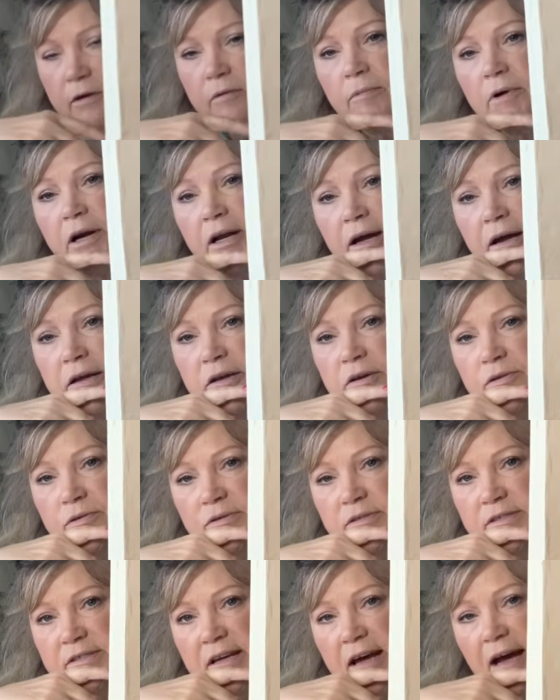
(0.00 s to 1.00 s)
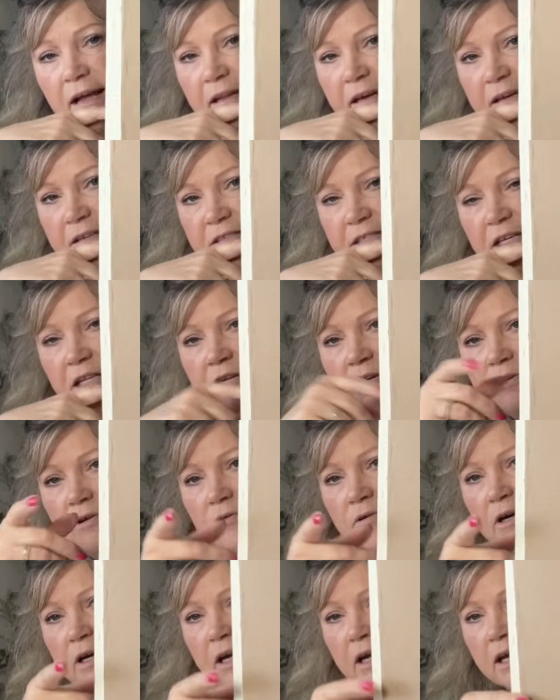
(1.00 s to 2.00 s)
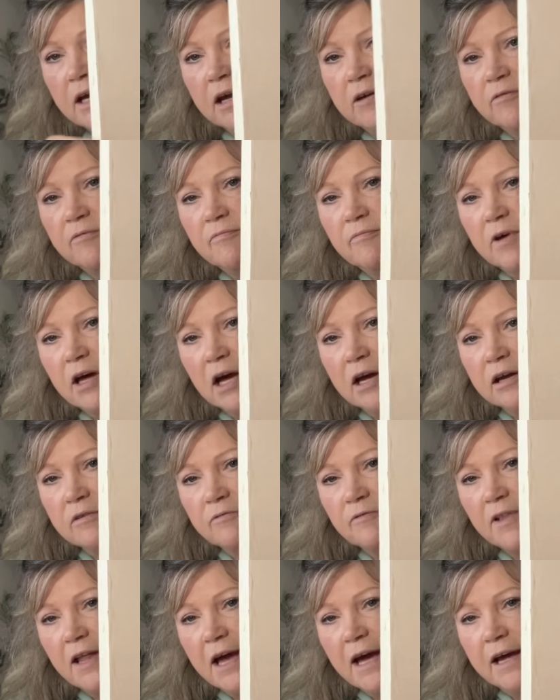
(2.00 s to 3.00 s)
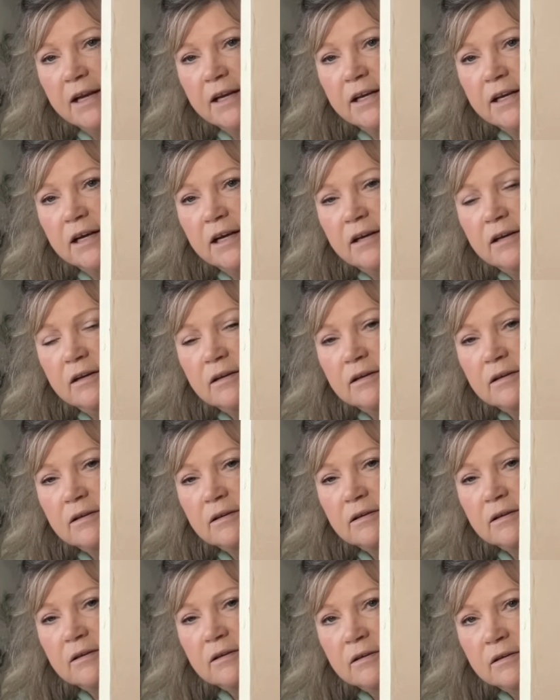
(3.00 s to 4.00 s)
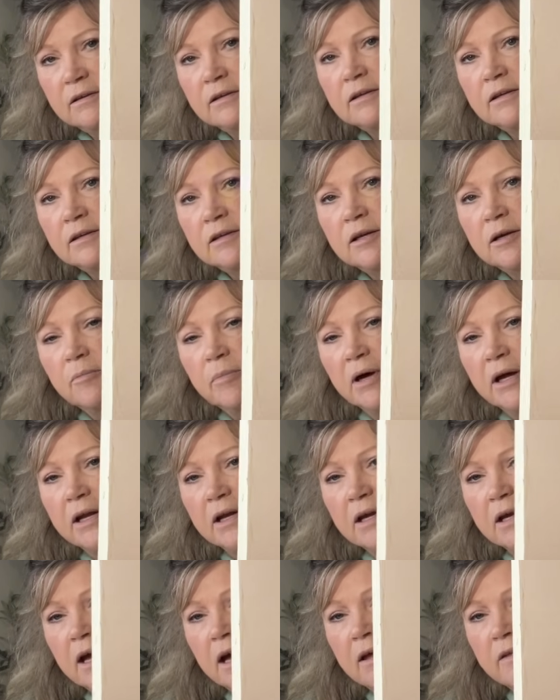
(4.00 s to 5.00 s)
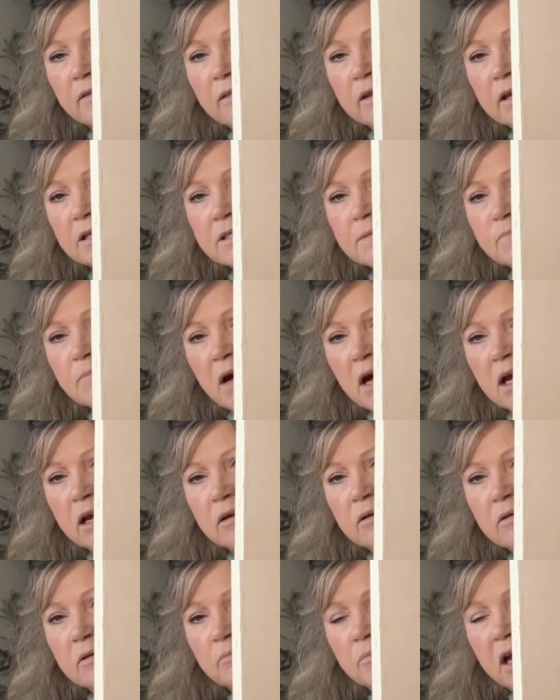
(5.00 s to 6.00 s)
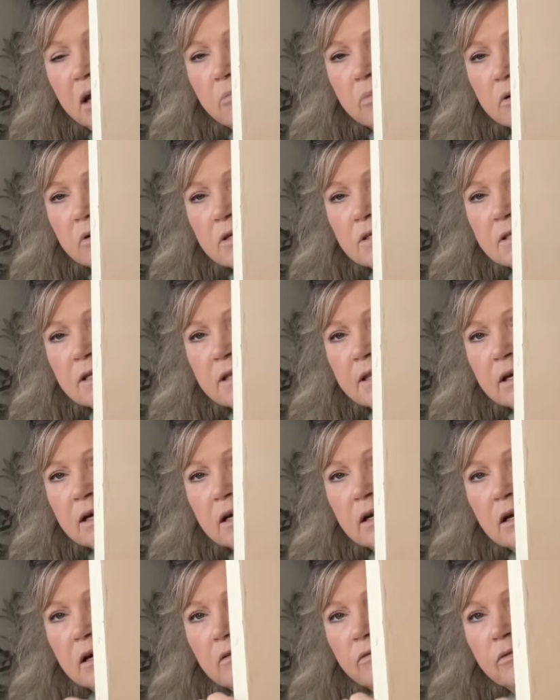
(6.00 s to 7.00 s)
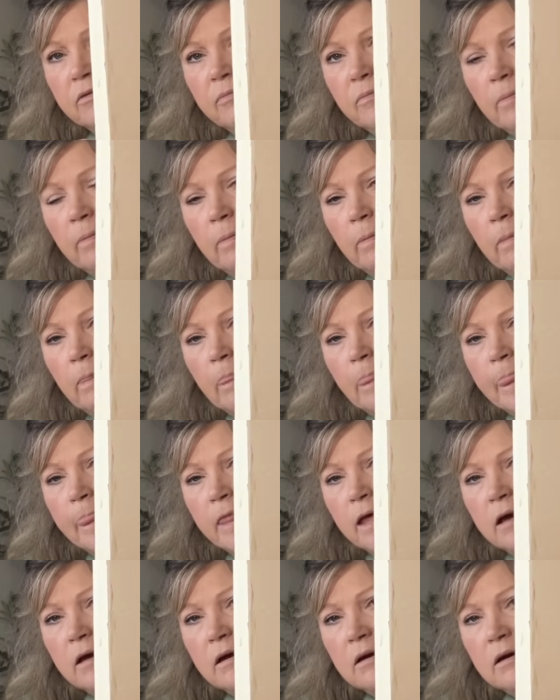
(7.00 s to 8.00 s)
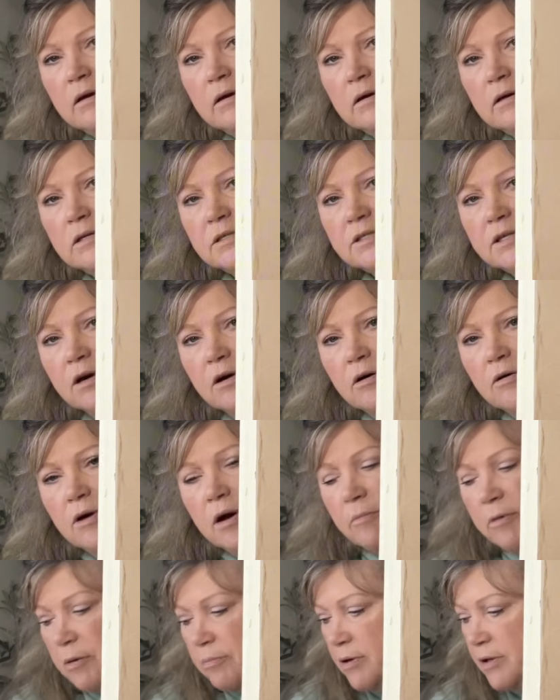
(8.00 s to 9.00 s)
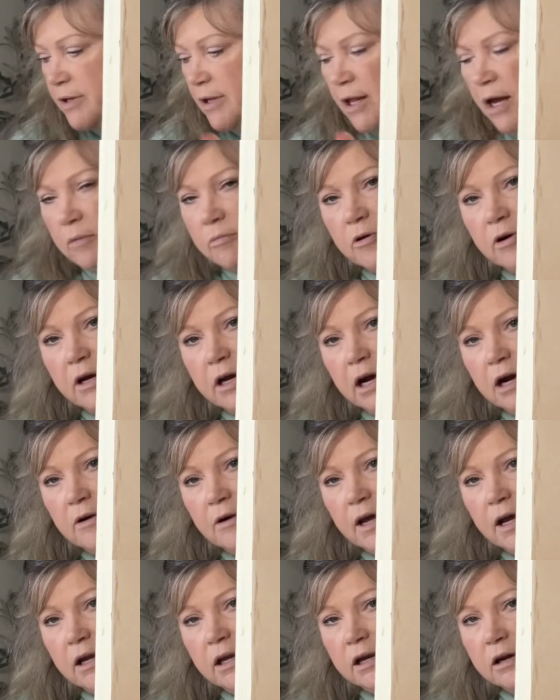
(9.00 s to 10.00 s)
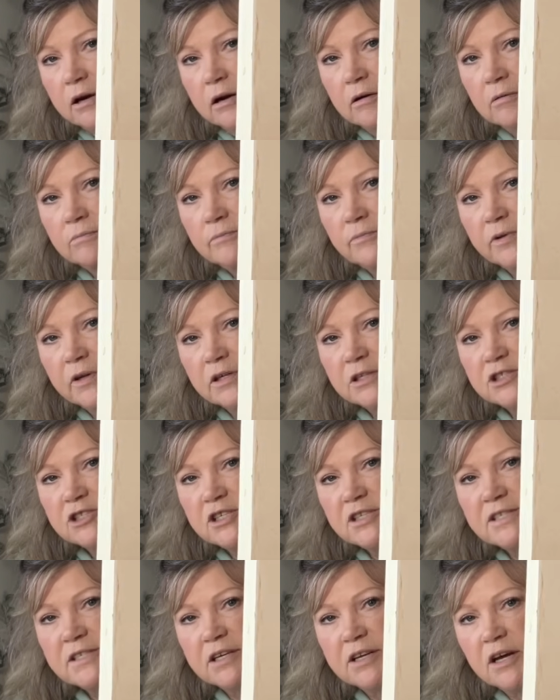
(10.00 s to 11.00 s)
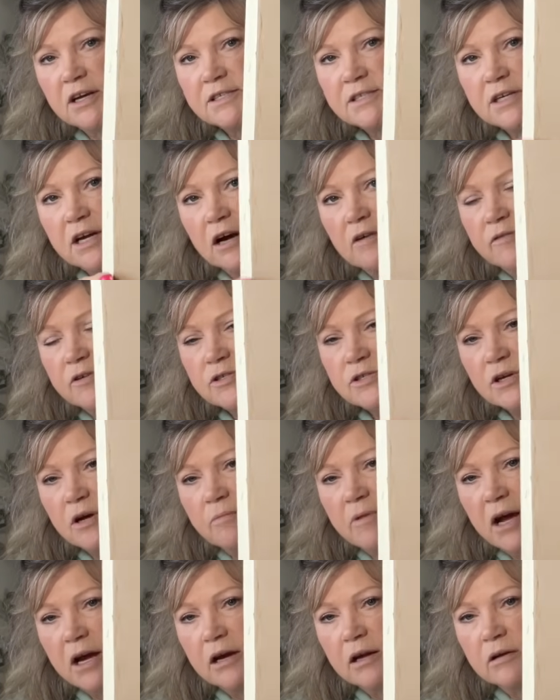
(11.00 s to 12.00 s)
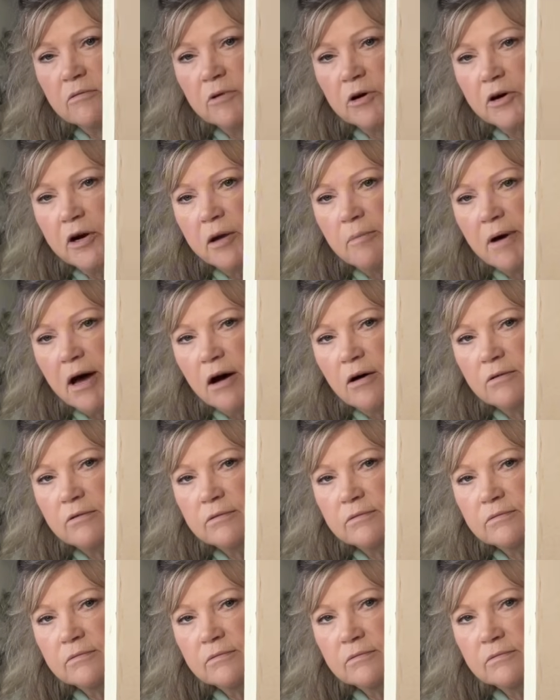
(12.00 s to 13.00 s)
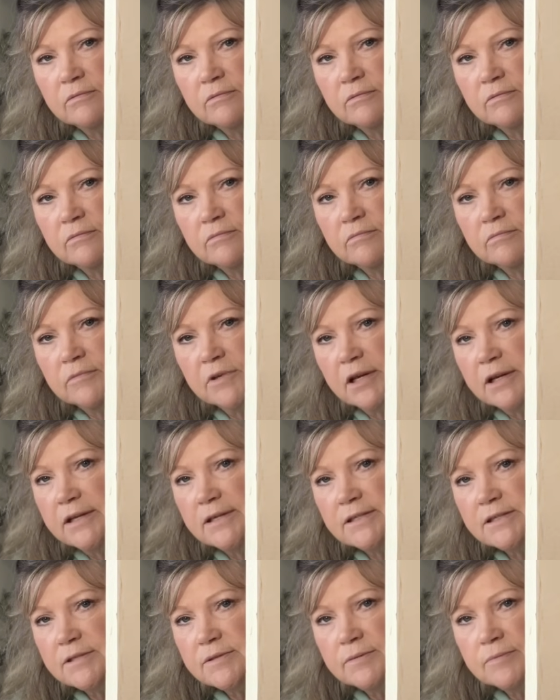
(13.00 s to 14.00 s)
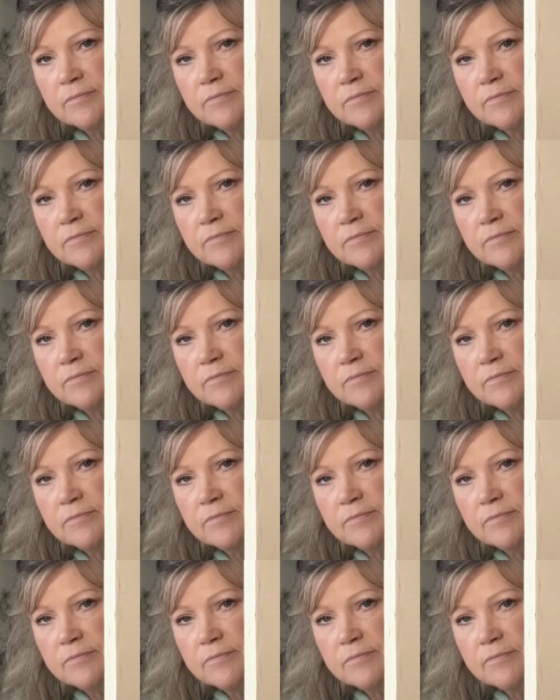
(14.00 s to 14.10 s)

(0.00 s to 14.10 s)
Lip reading: one, I used Eileen's glue, and I flattened it, but it's my paper isn't thick enough. So I'm going to put the library card on here. It's just a dust cover, so I'm not going to worry about that it's